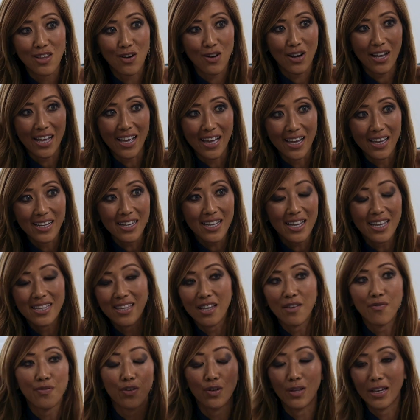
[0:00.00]
their head, and
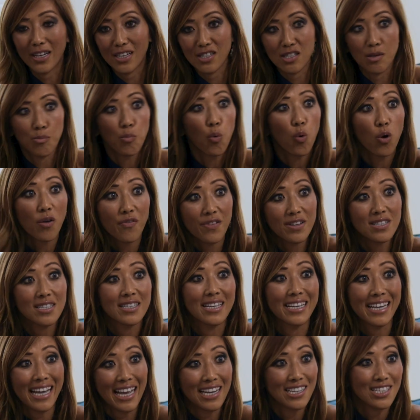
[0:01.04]
they feel like it's amorphous and
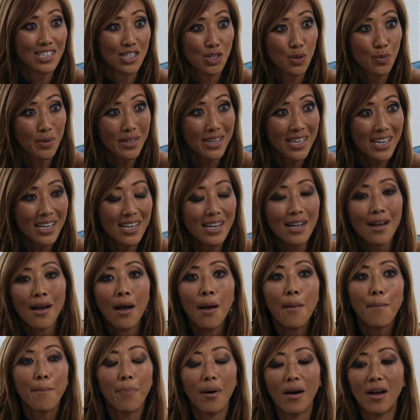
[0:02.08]
they can't deal with
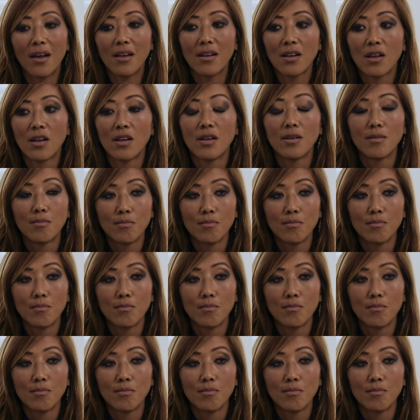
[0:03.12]
it. But